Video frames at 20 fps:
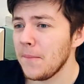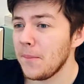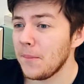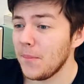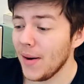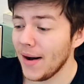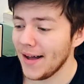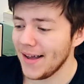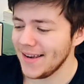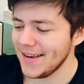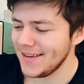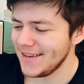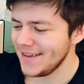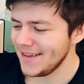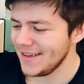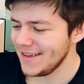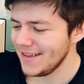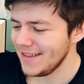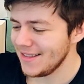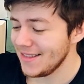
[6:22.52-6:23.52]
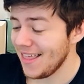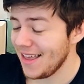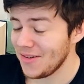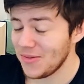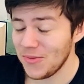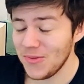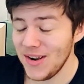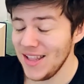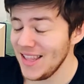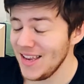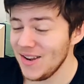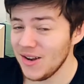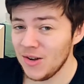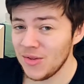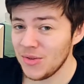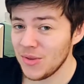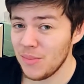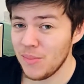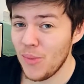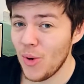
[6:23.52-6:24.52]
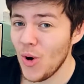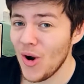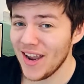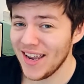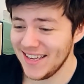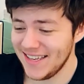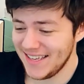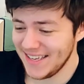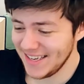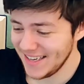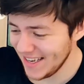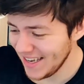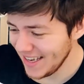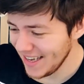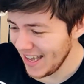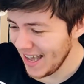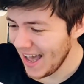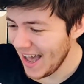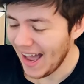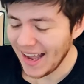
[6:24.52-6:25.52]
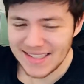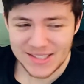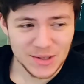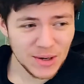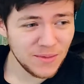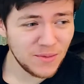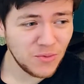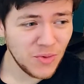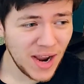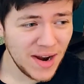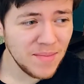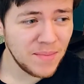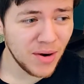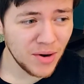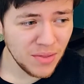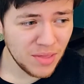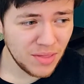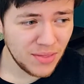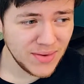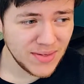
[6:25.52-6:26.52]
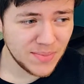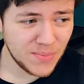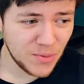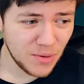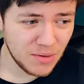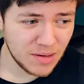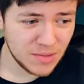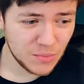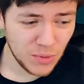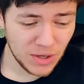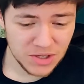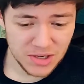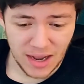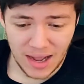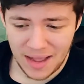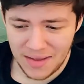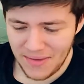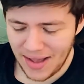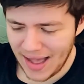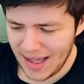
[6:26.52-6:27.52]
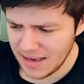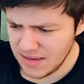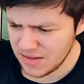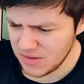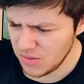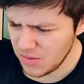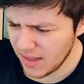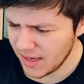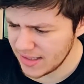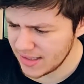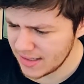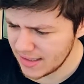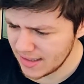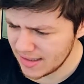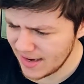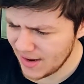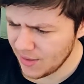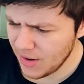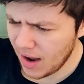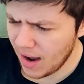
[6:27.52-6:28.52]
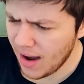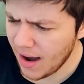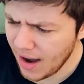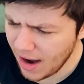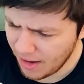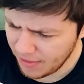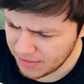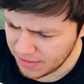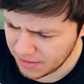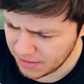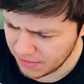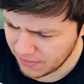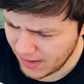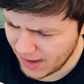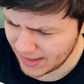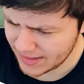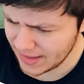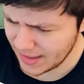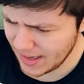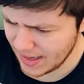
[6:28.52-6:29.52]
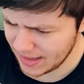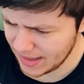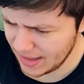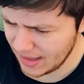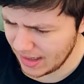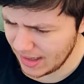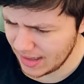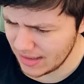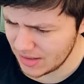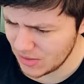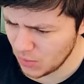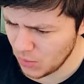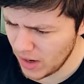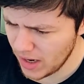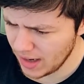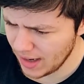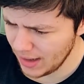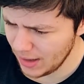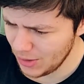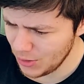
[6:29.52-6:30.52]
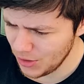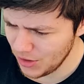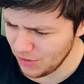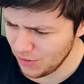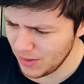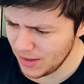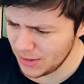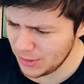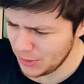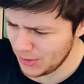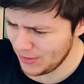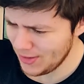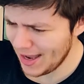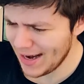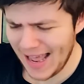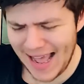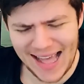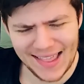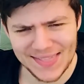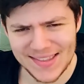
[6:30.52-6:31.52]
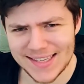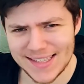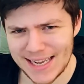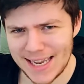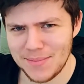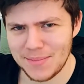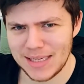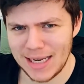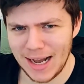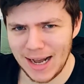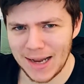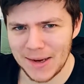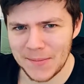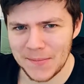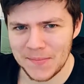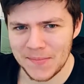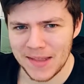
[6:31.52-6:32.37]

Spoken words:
But that's really not the point. And so I've read both of these books, which I've had to then sit down after the fact and analyze, when I could have been doing that at the same time.